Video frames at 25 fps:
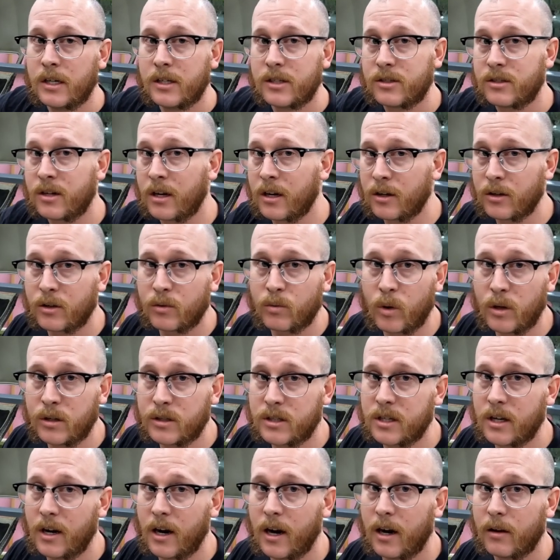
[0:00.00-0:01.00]
standard
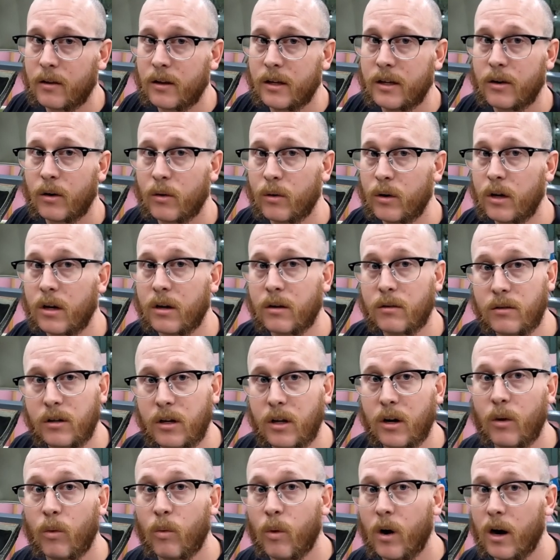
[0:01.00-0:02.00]
110 outlet or you can,
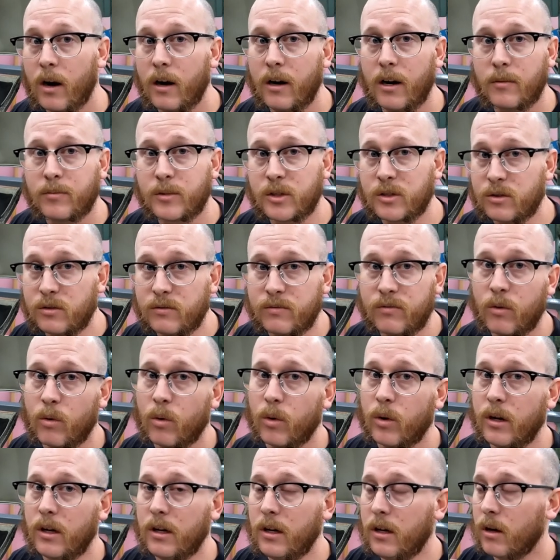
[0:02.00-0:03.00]
you know, wire it up to
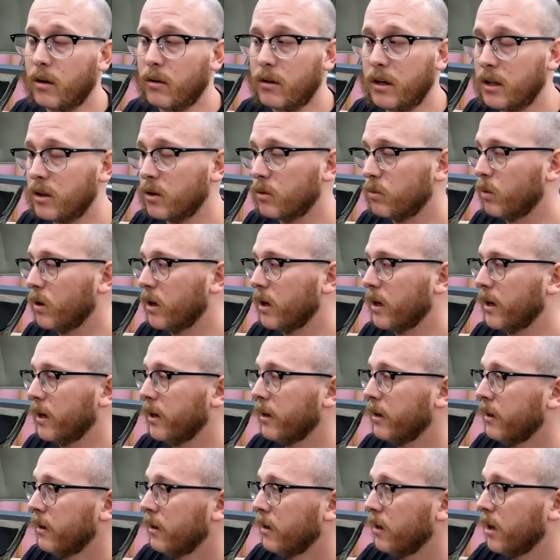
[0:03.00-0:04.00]
240, you know, either
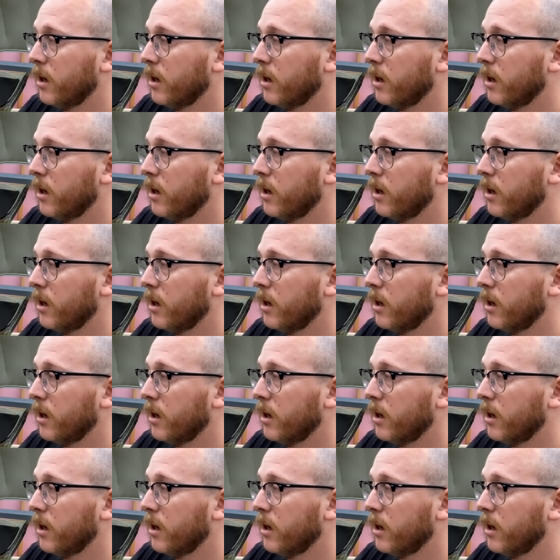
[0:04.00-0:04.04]
way.